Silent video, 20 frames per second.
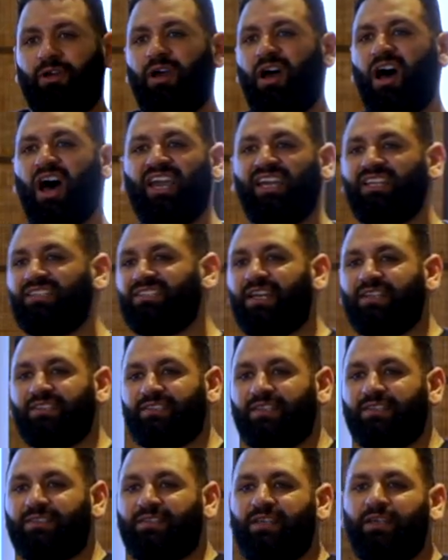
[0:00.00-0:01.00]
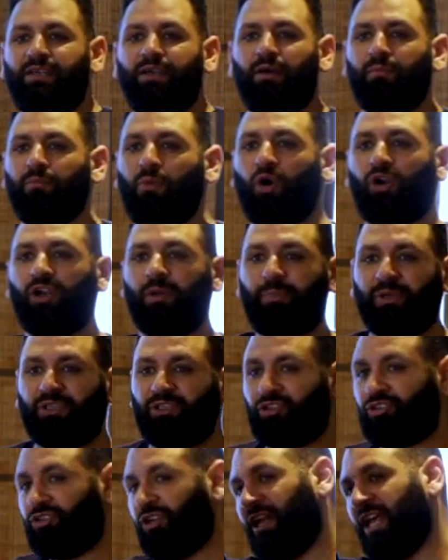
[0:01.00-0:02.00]
High intensity, more
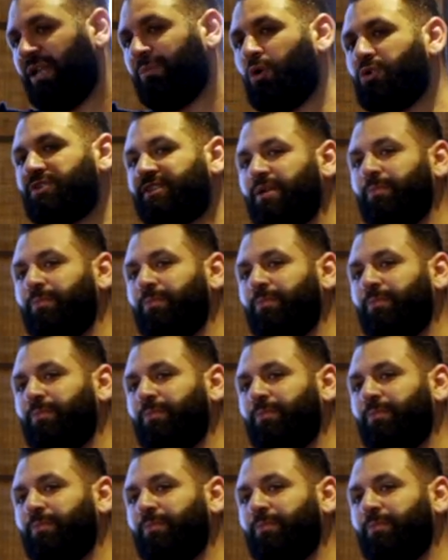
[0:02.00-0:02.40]
repetition, and most